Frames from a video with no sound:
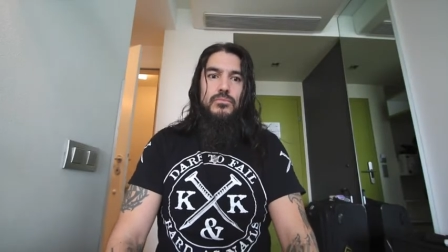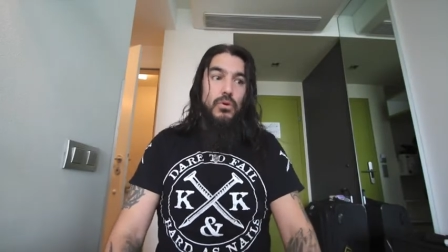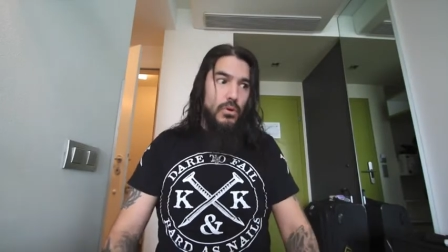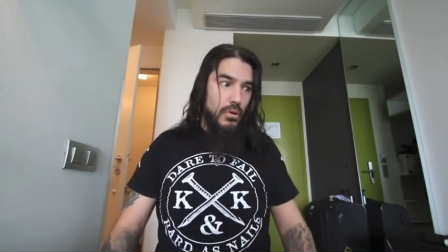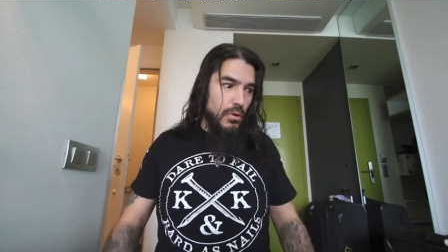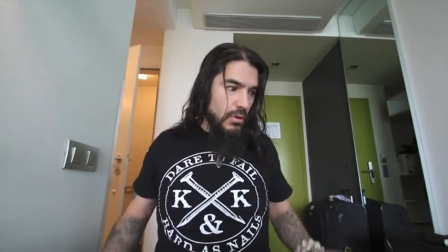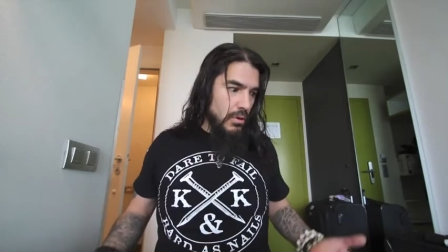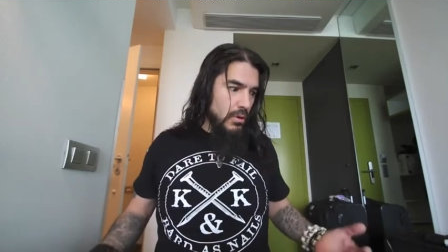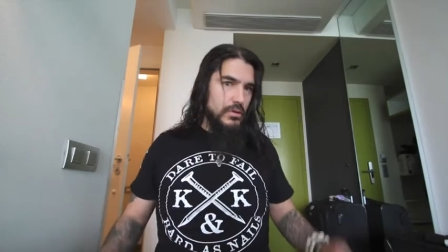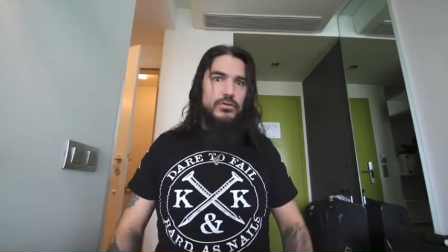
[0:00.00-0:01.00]

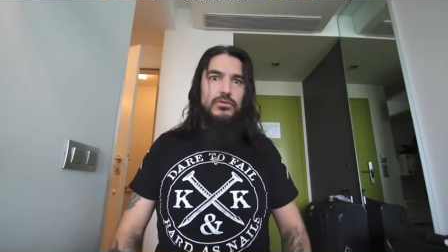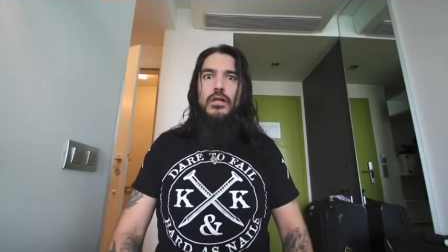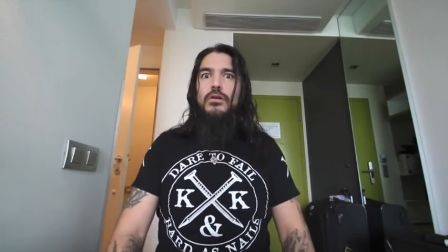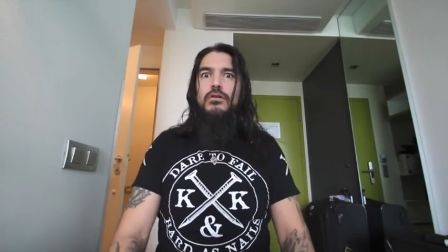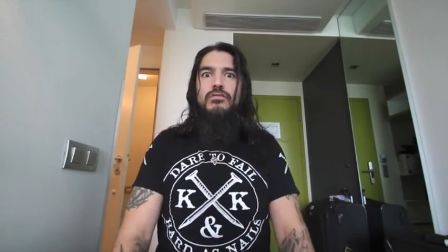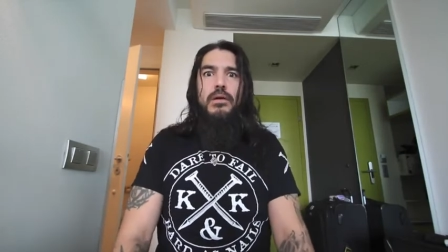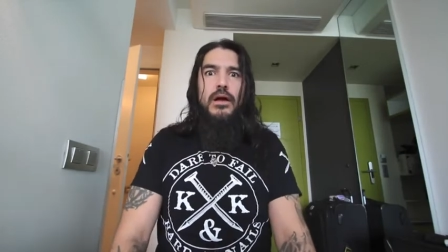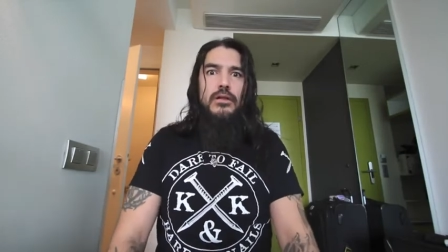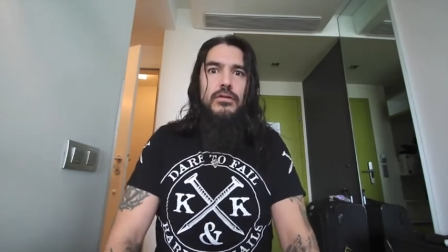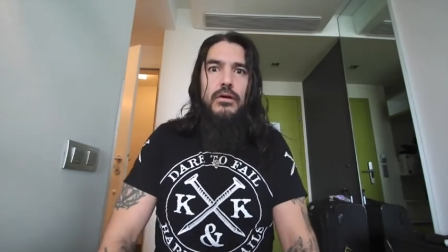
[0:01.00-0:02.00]
Oh, because I love
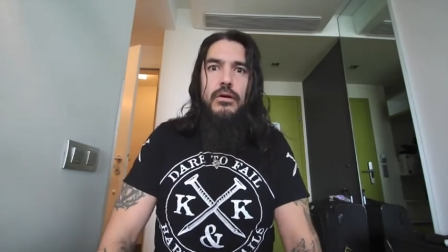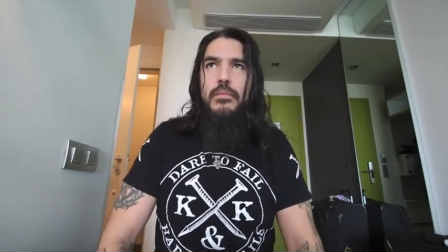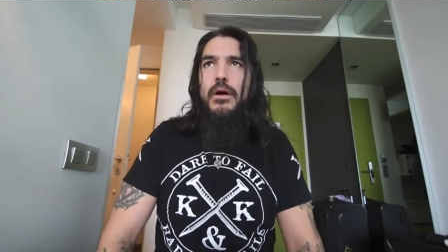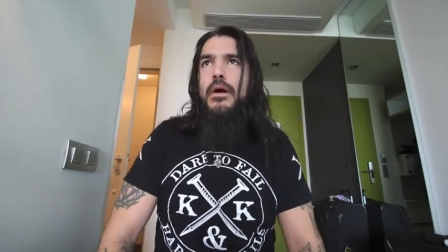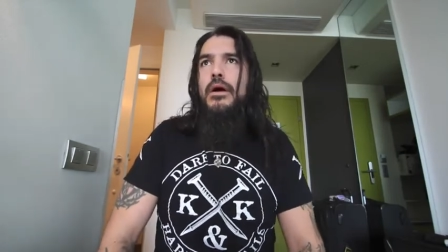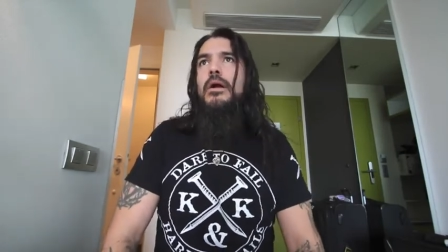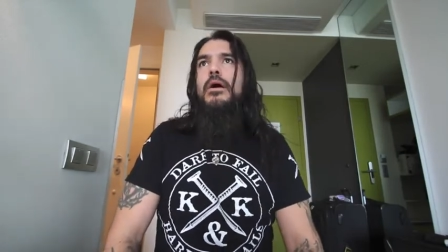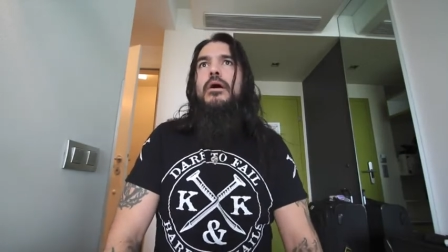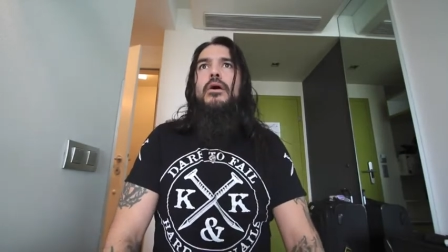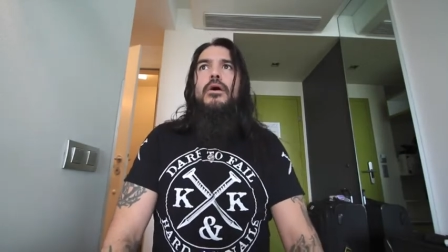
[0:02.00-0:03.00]
Pantera, man.
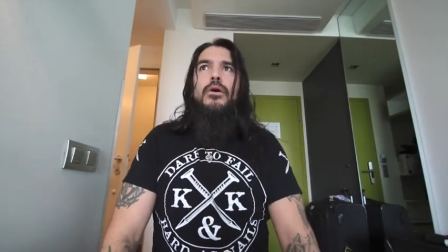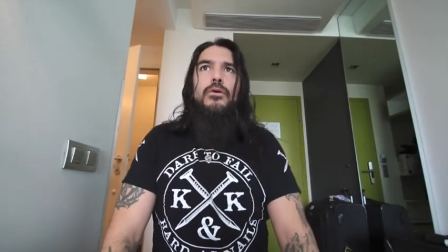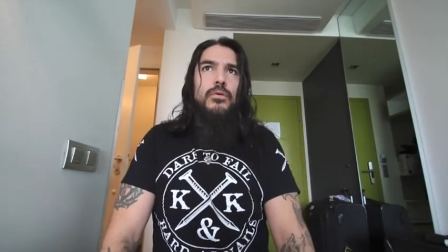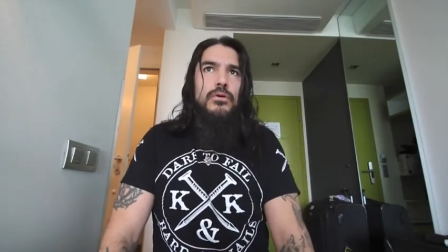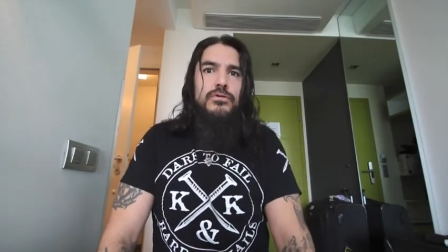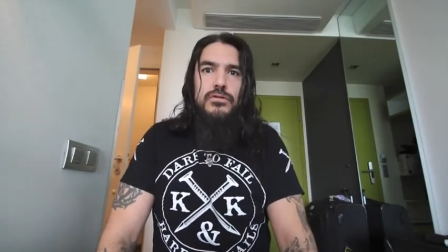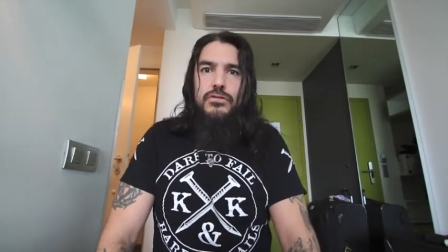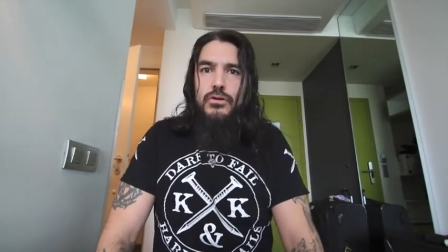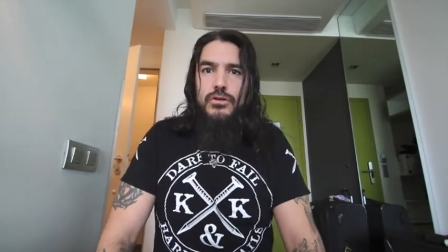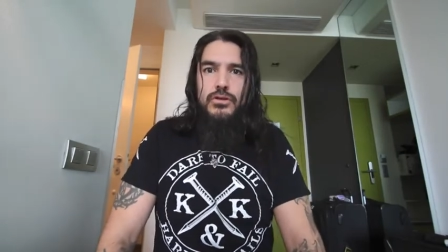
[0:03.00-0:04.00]
And who wants to
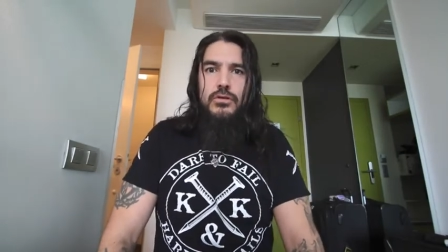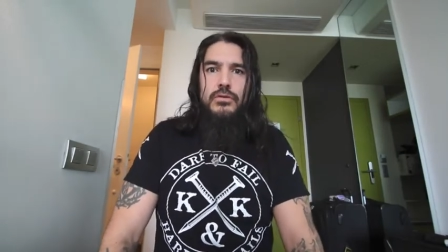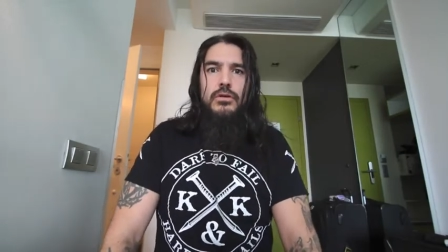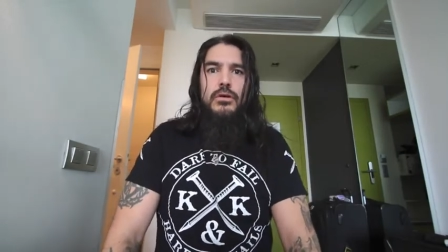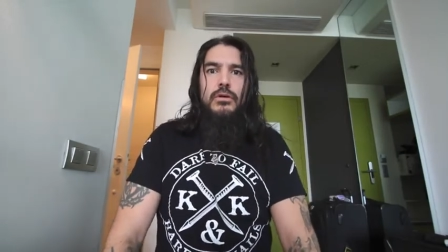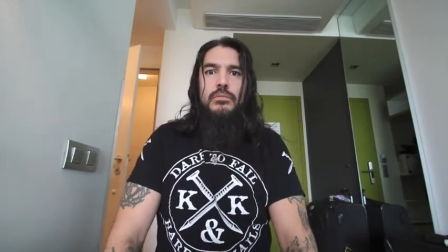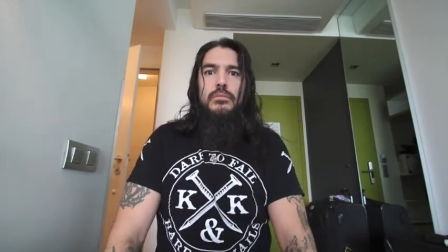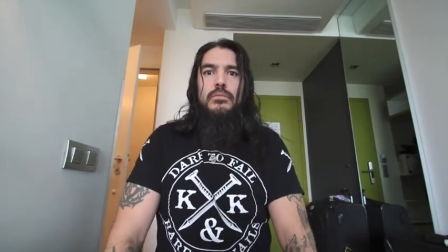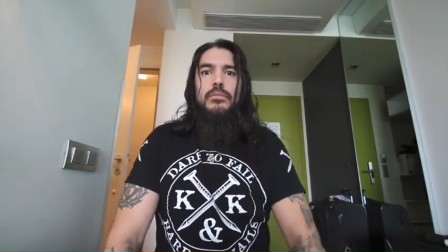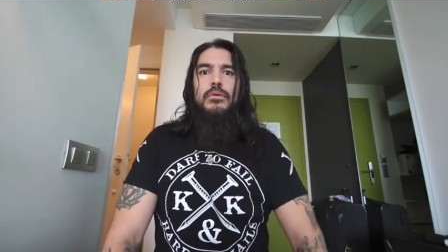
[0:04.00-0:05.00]
start shit with him?